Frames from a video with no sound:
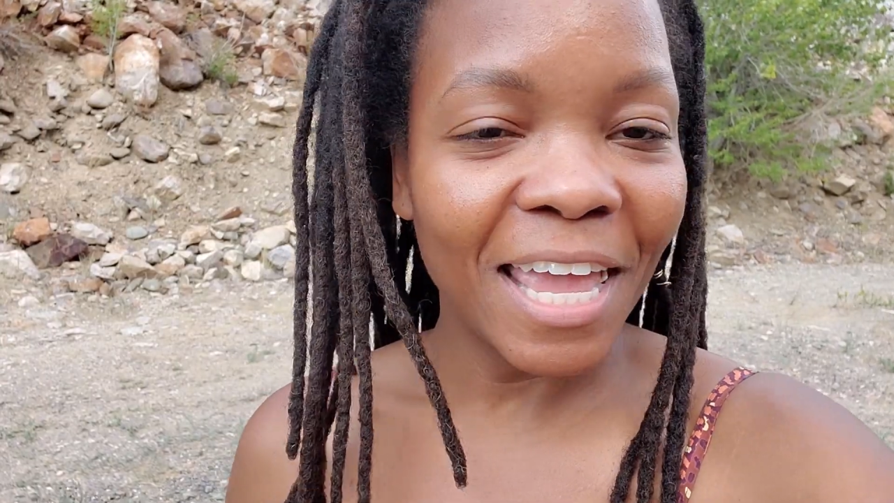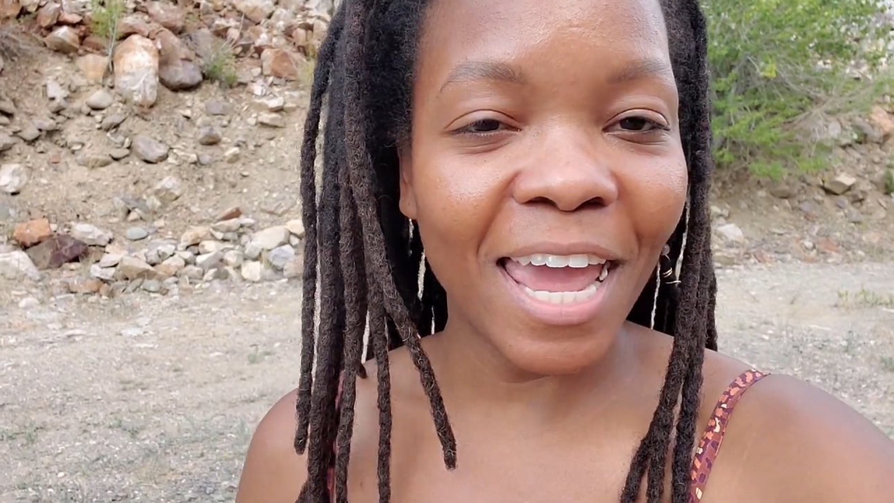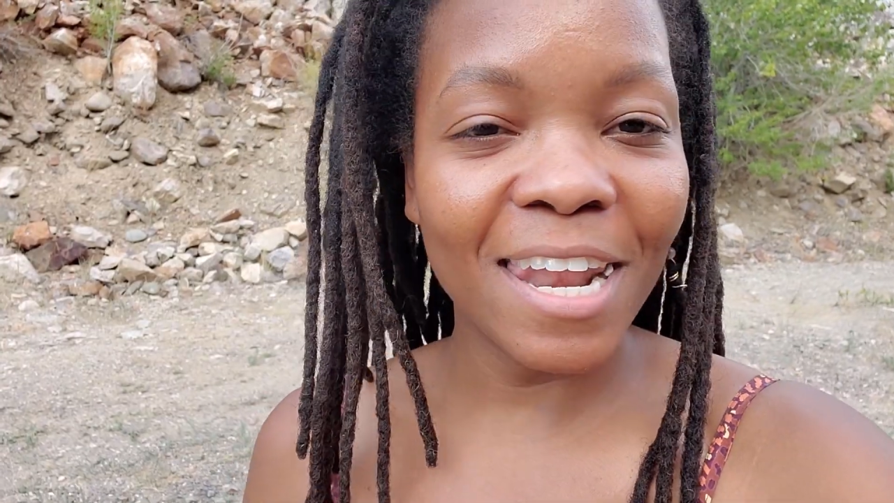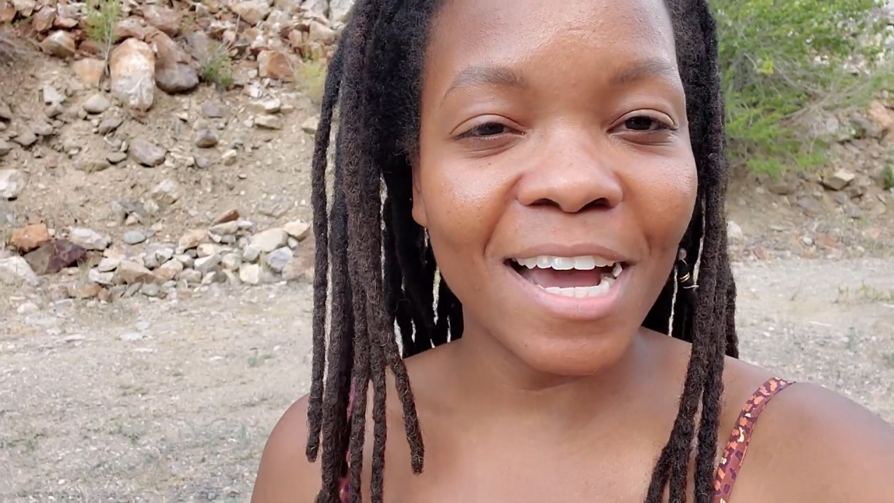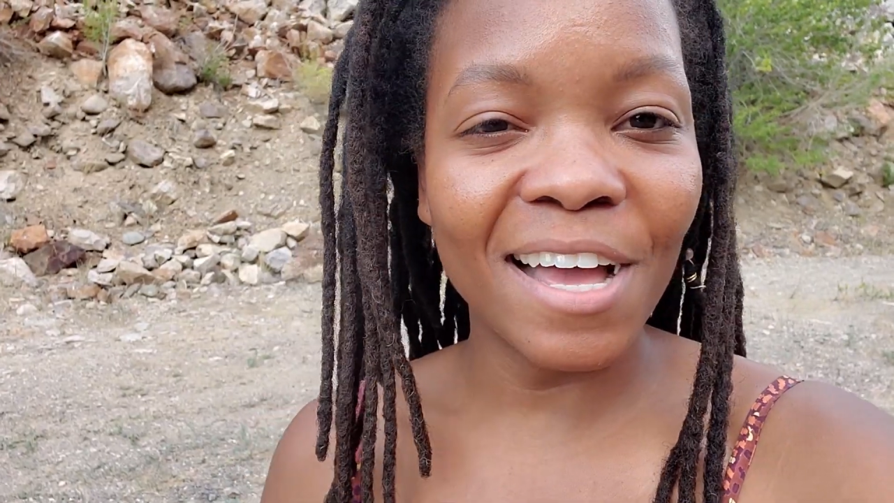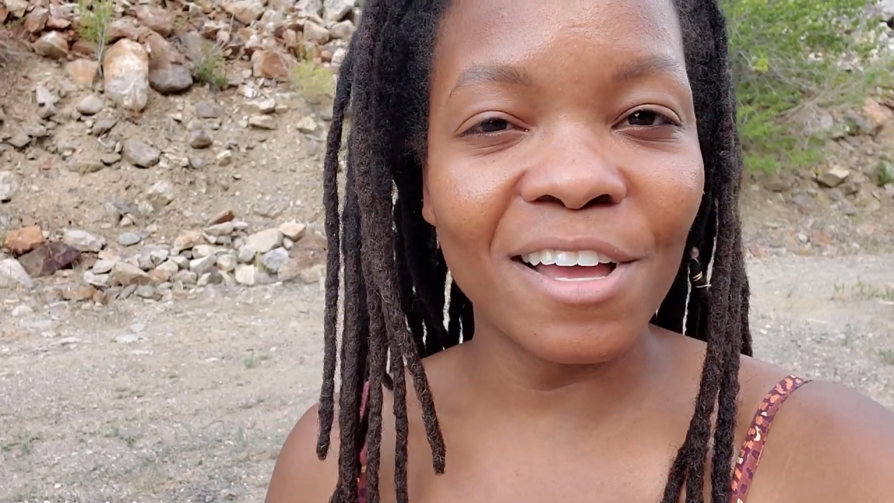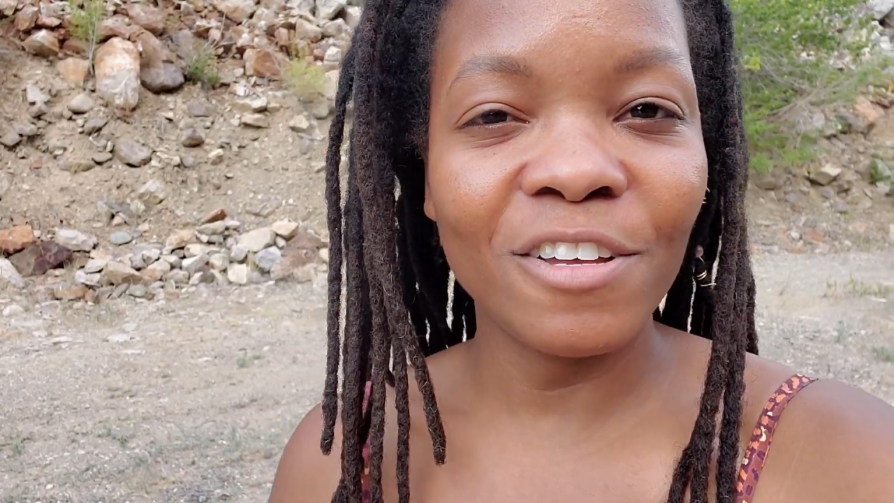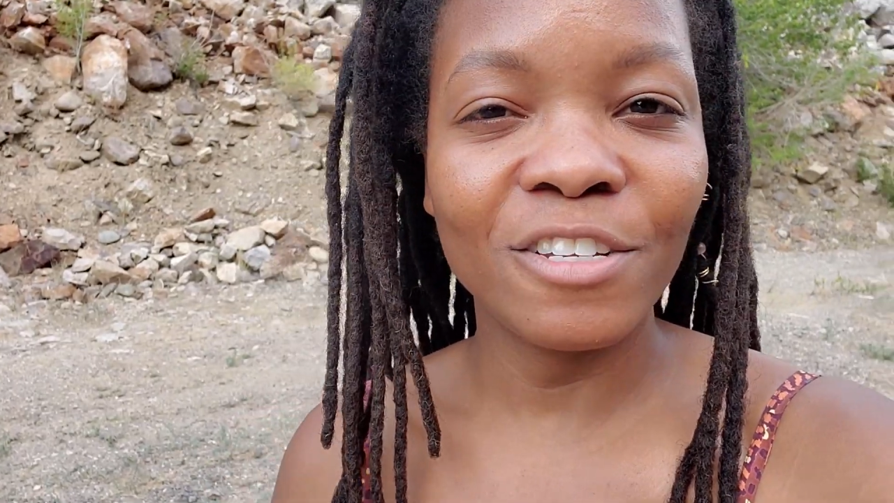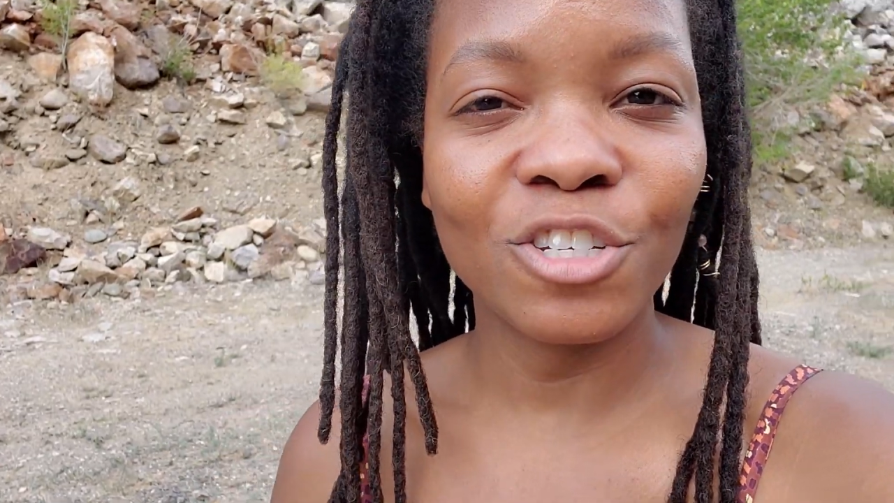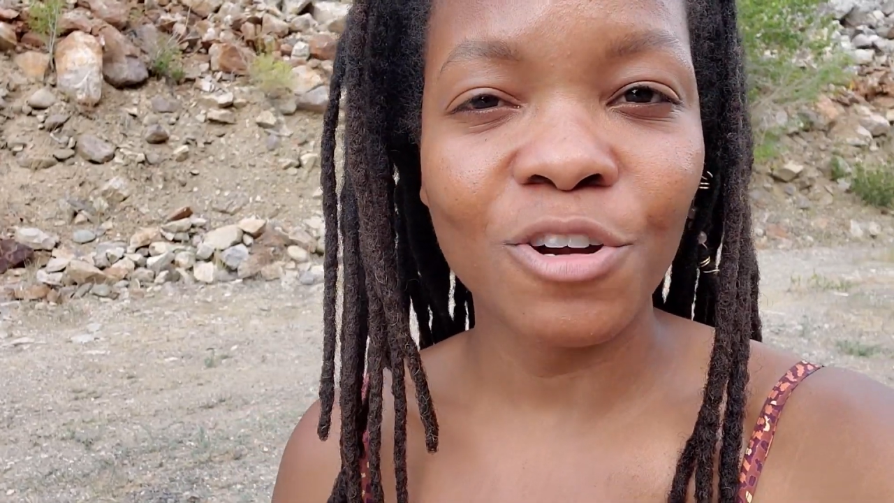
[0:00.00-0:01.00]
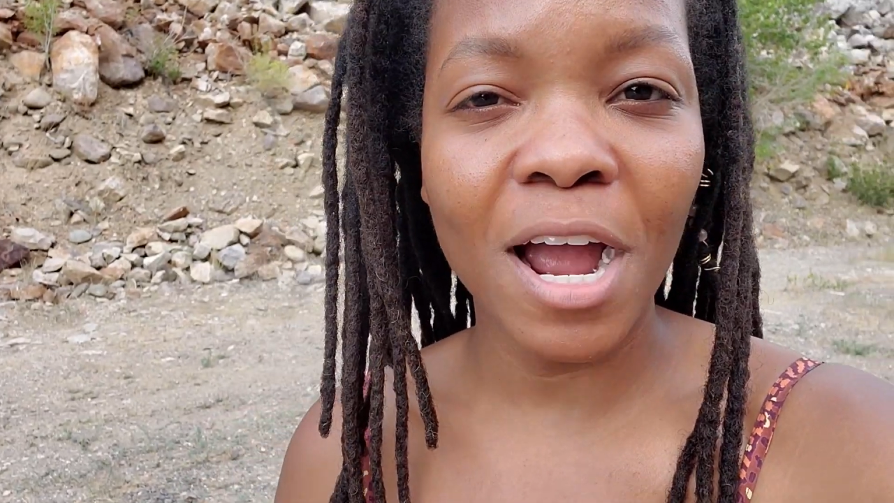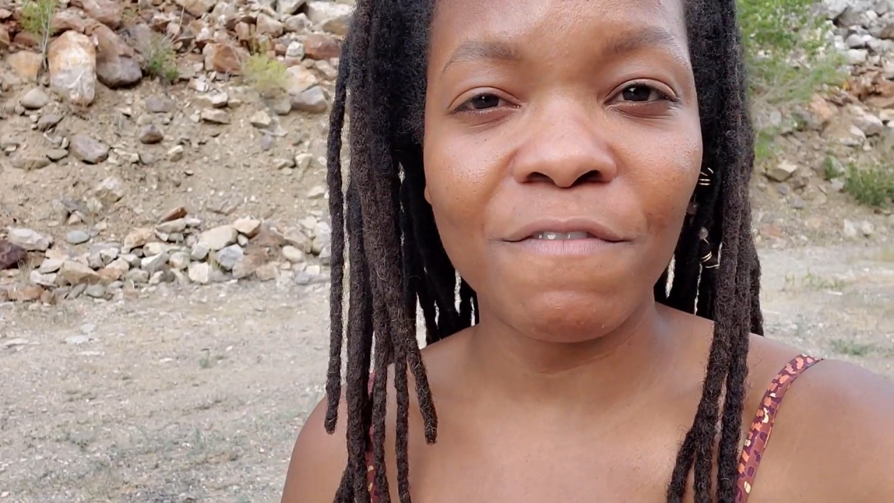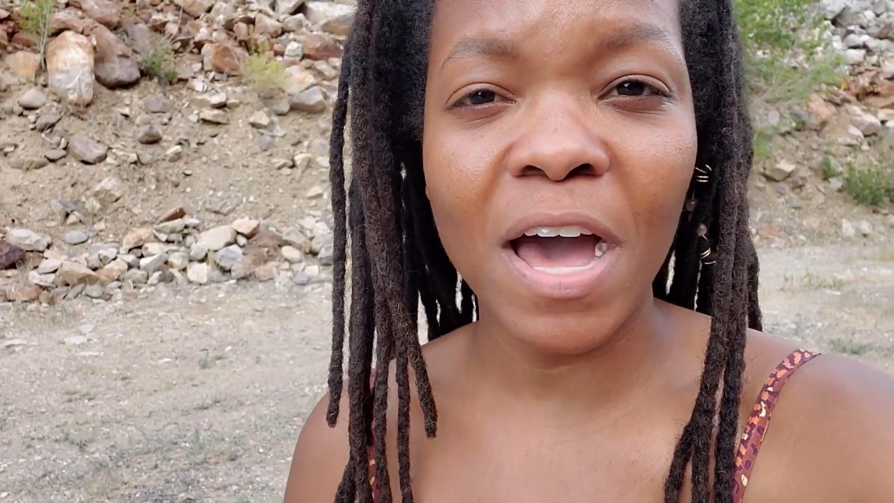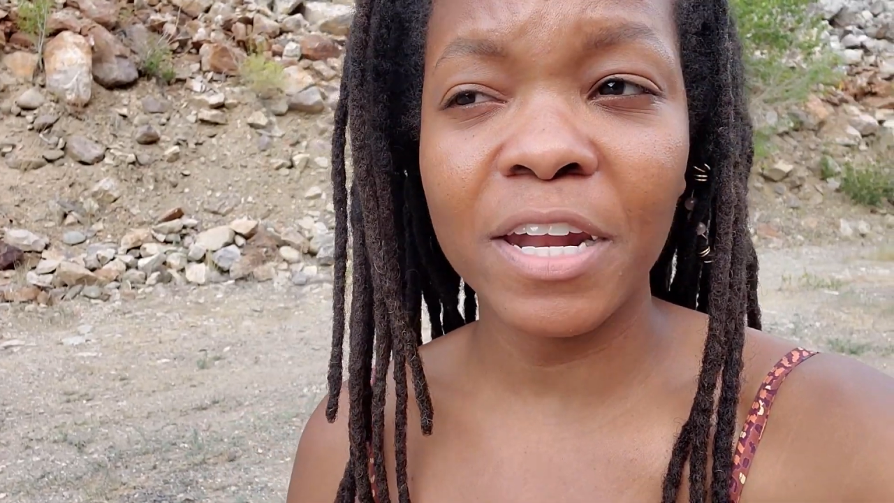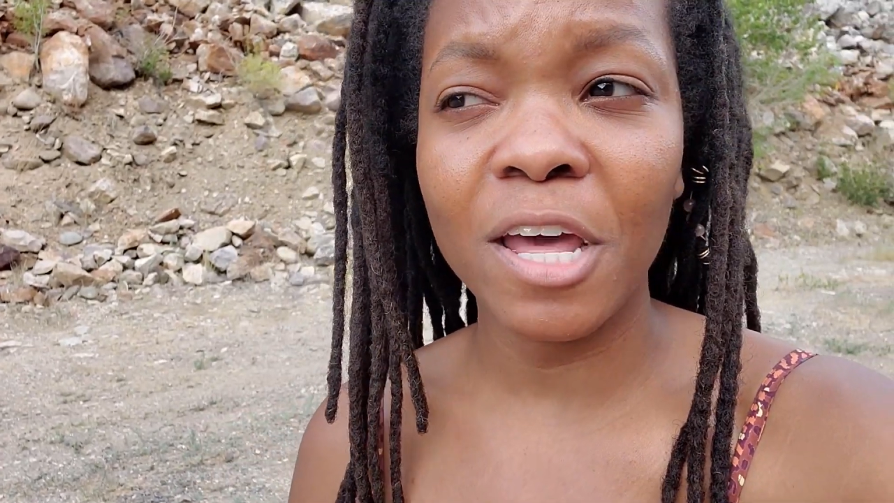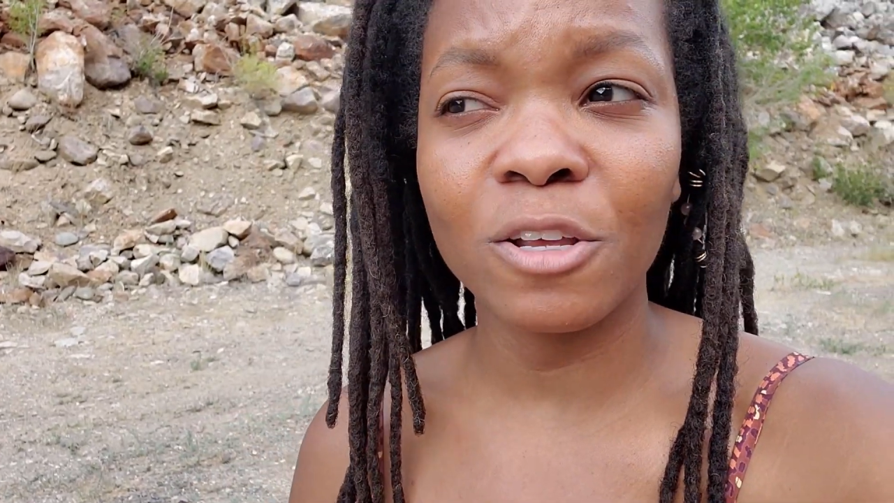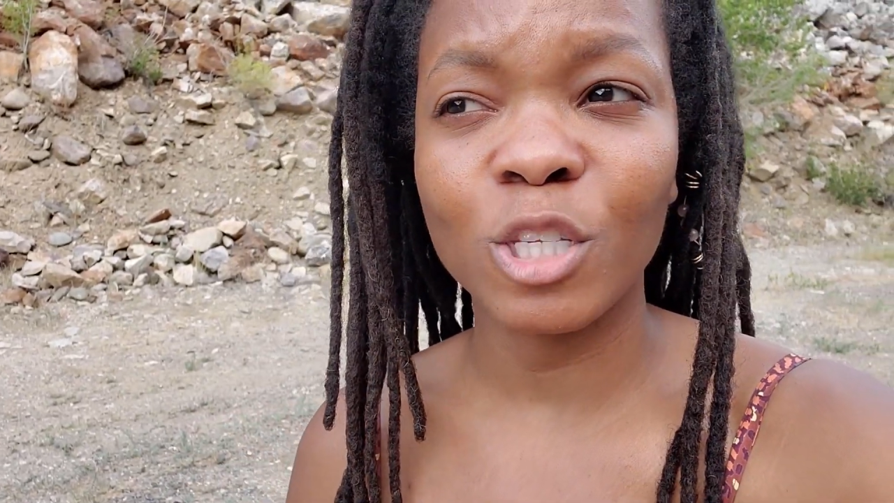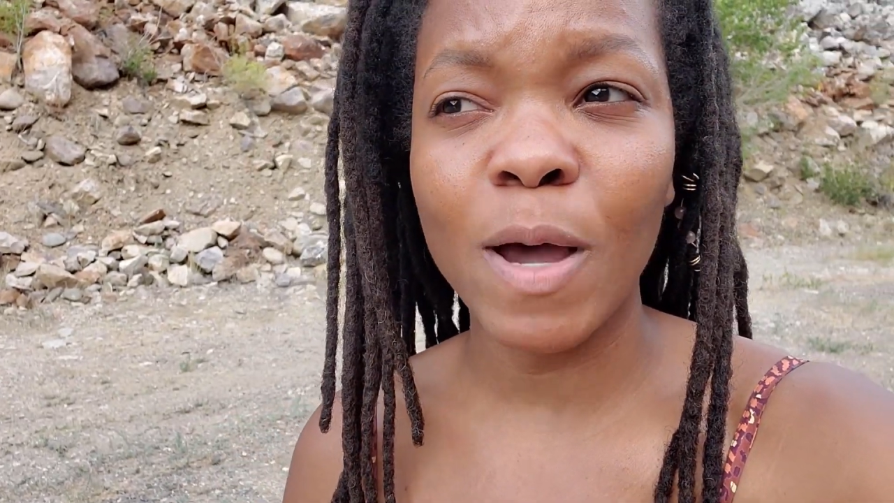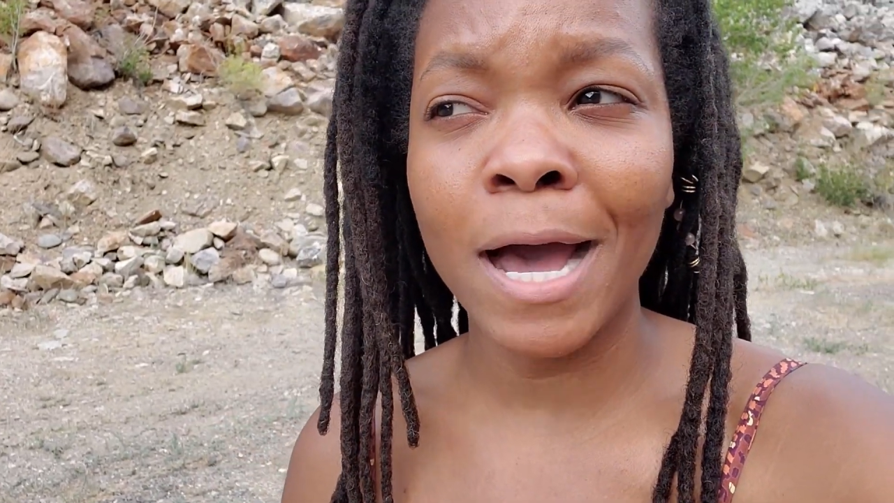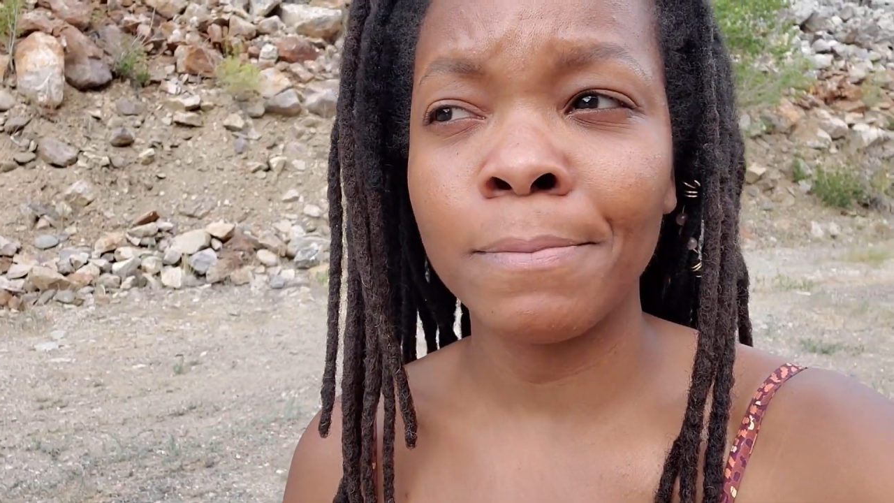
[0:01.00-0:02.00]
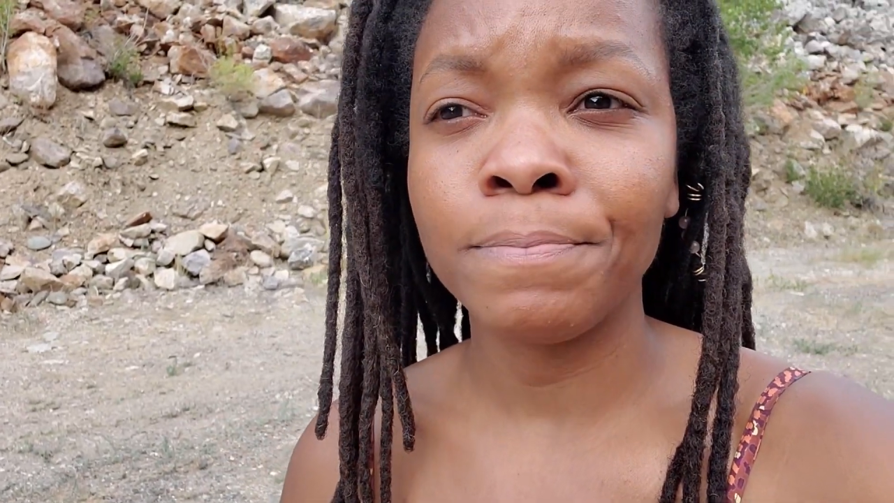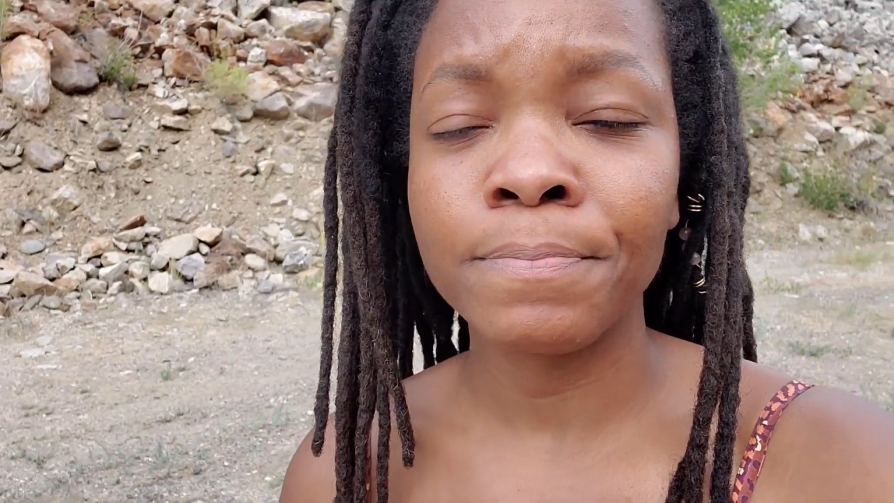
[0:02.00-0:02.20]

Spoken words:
and try and find another spot.